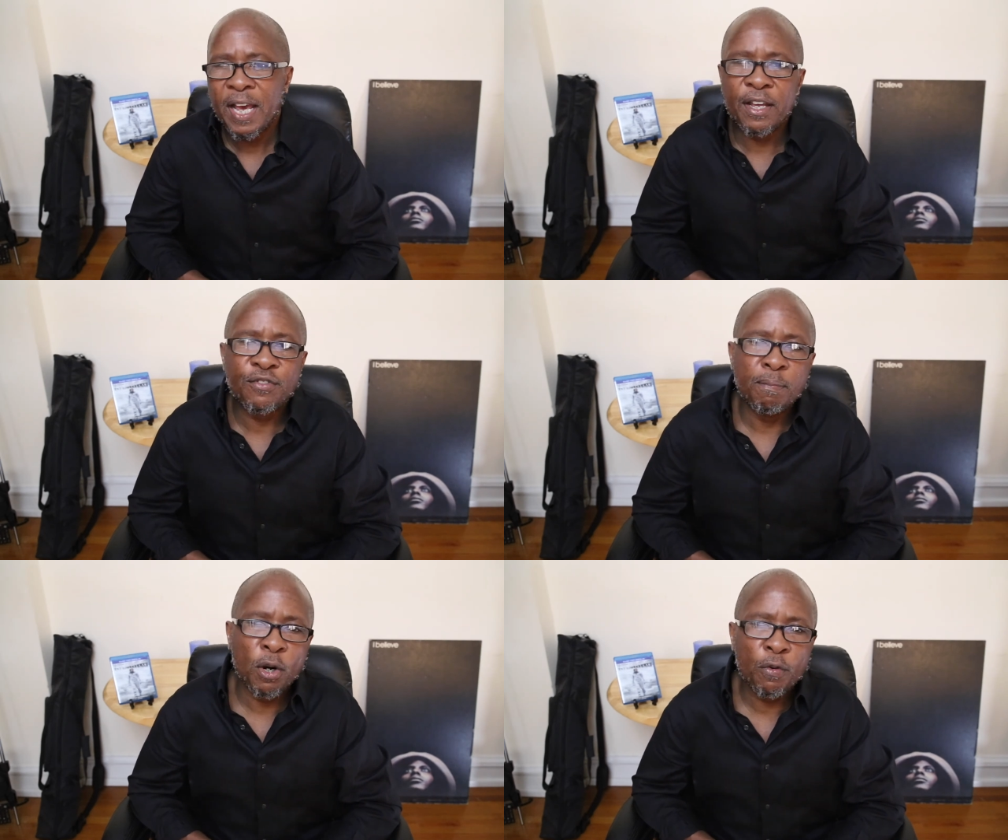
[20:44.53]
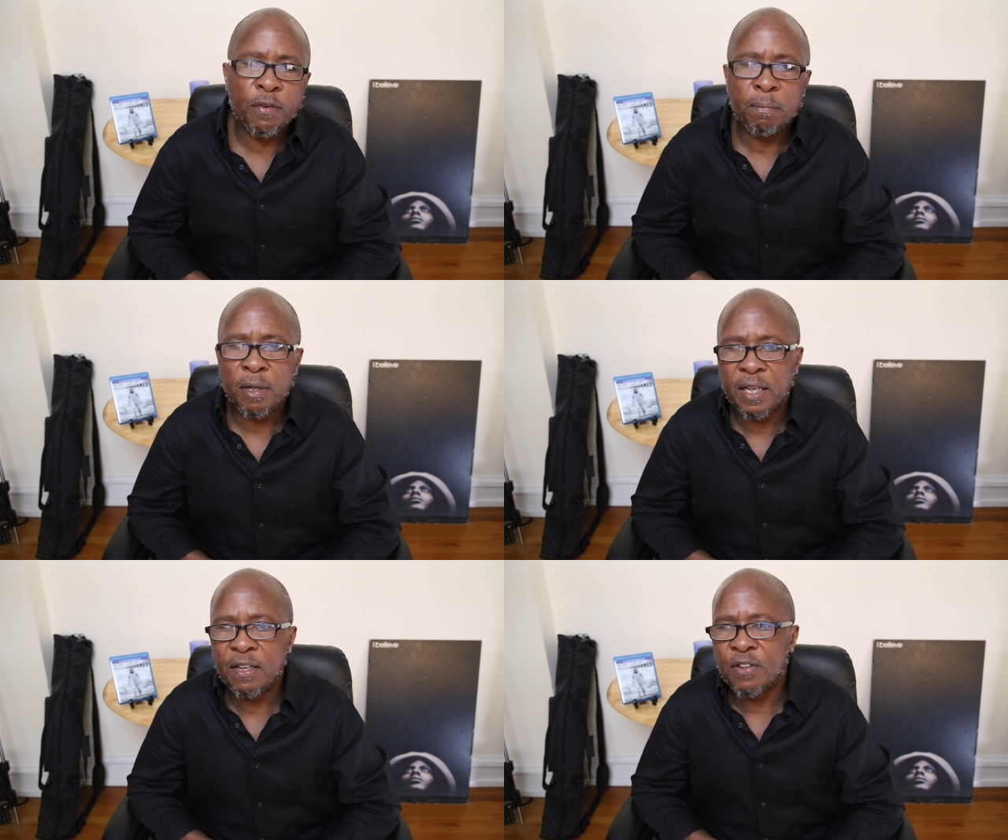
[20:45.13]
As Murphy
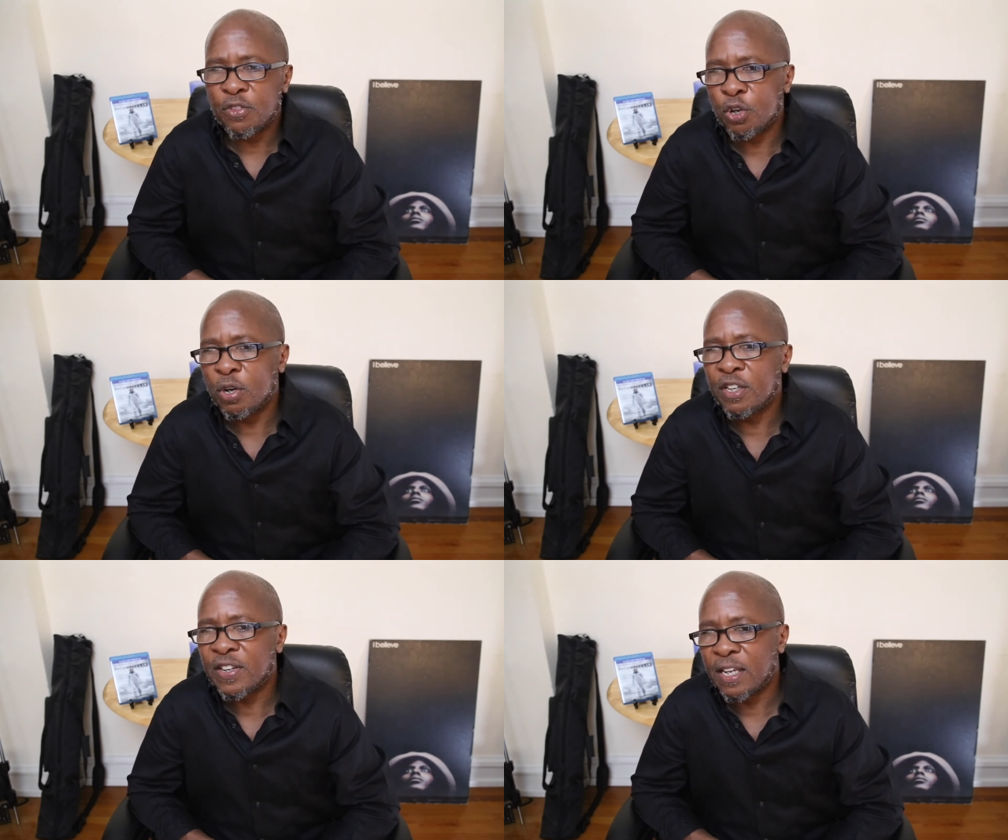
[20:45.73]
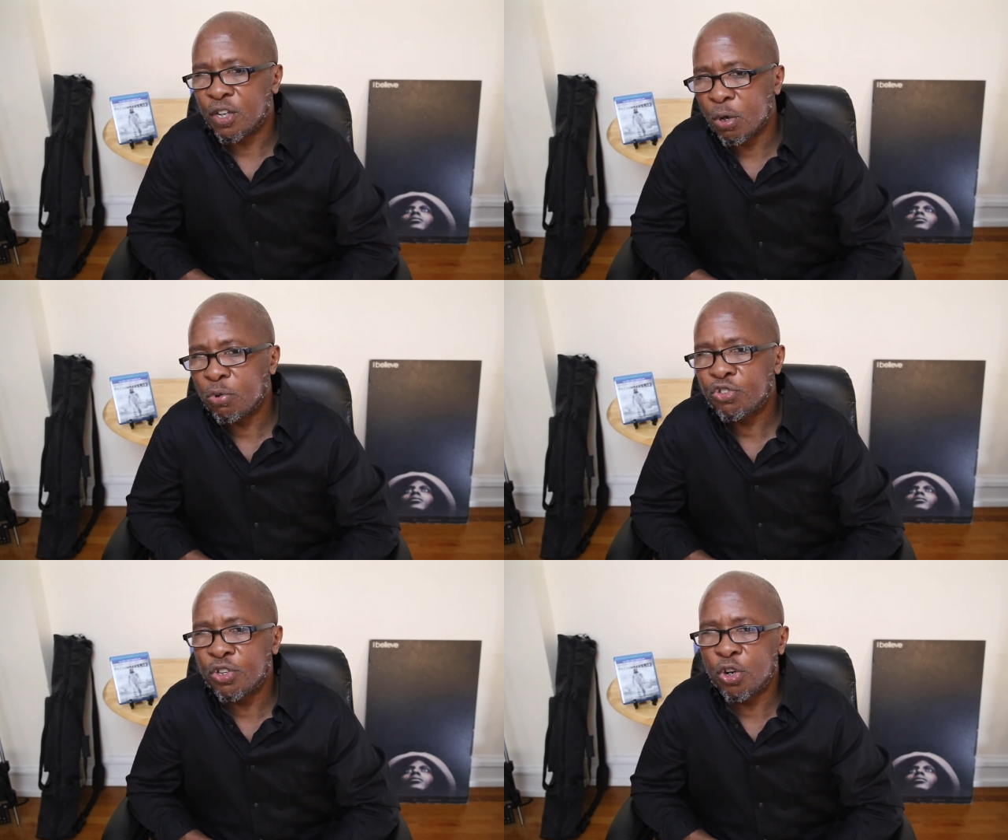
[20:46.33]
believes that there is a
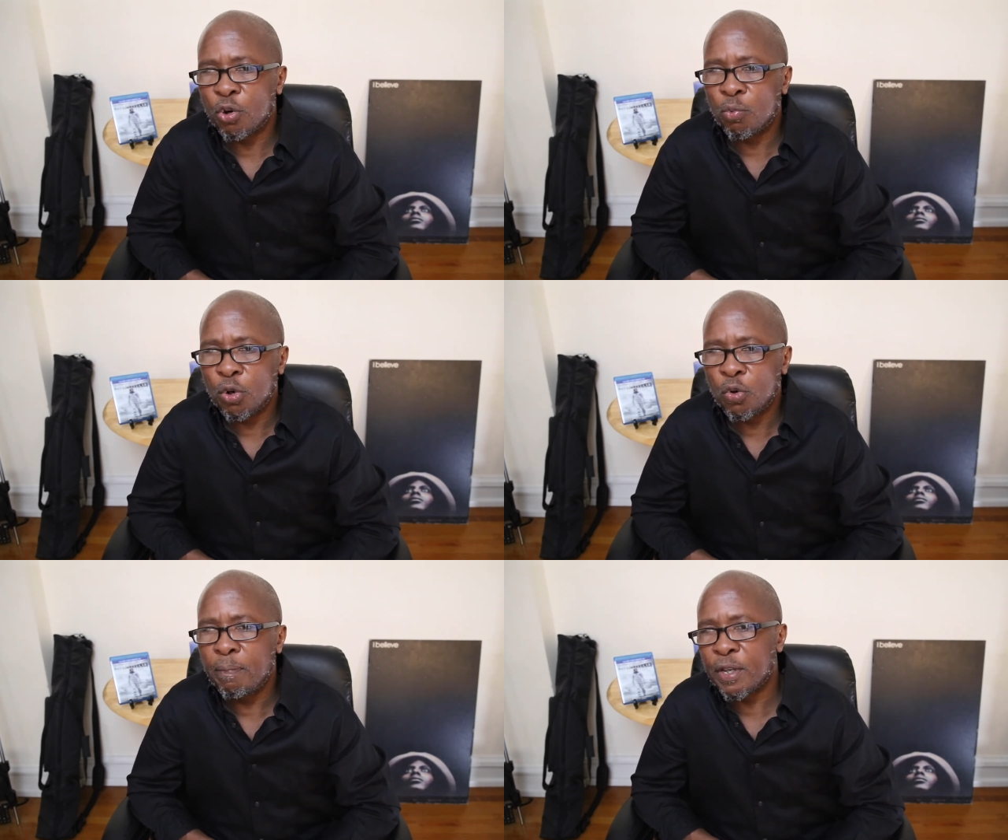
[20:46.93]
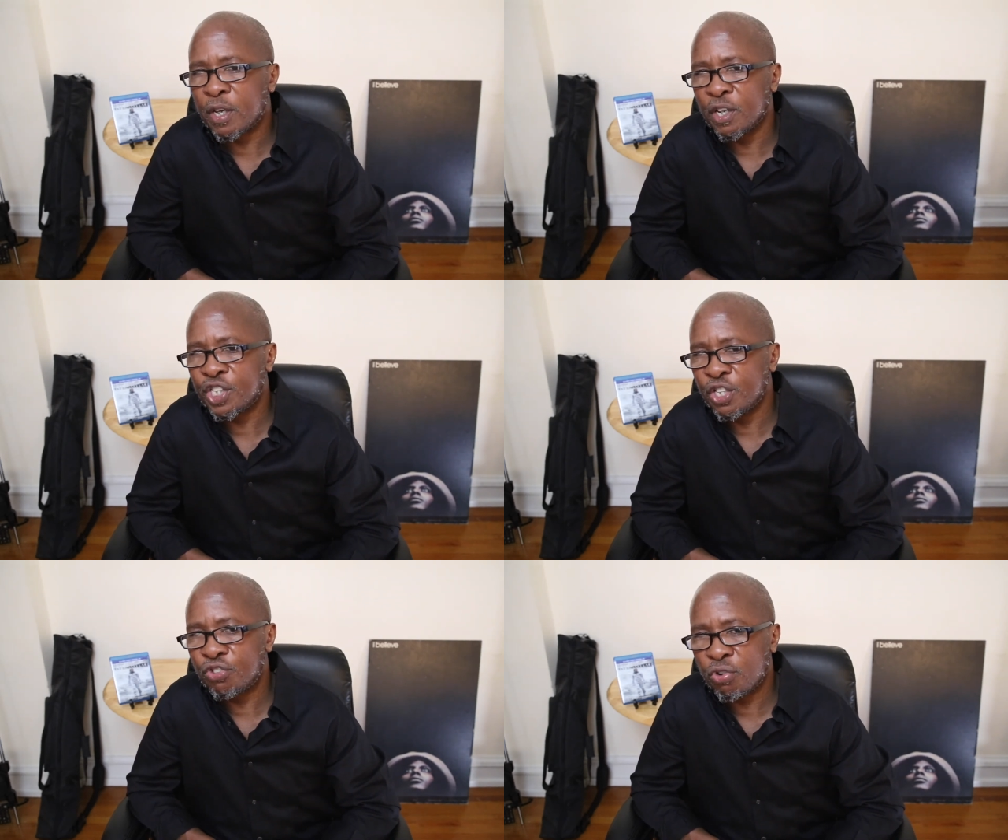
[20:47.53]
ghost in her room because
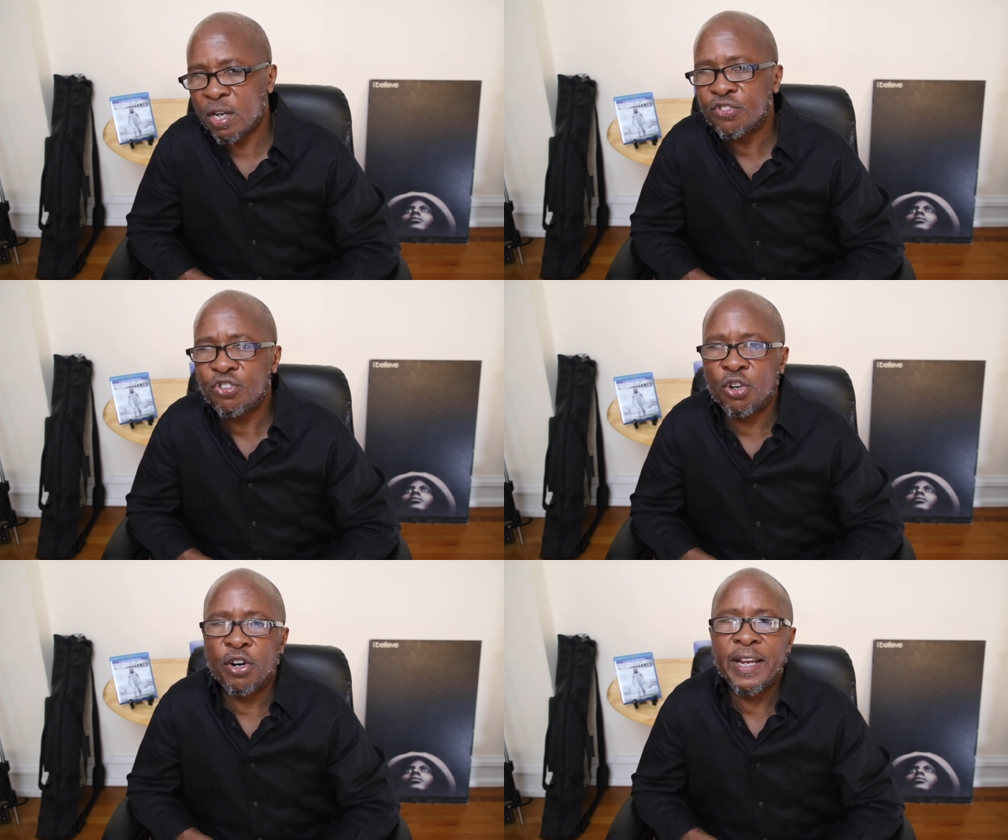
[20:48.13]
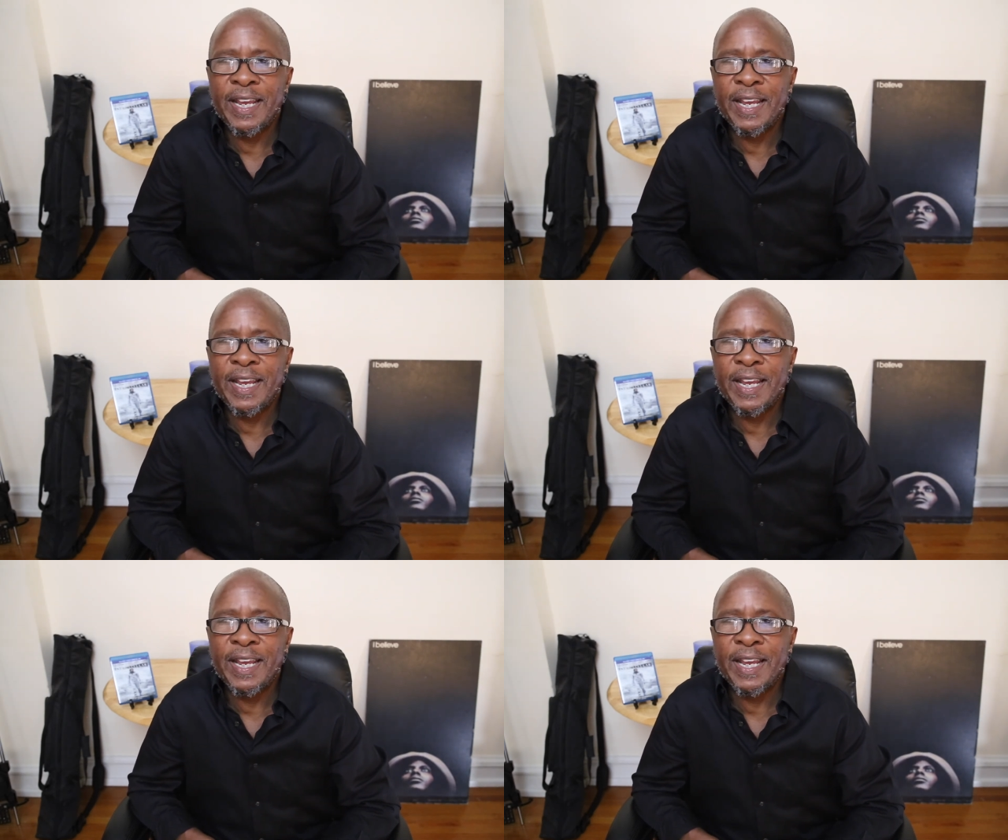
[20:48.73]
she trusts her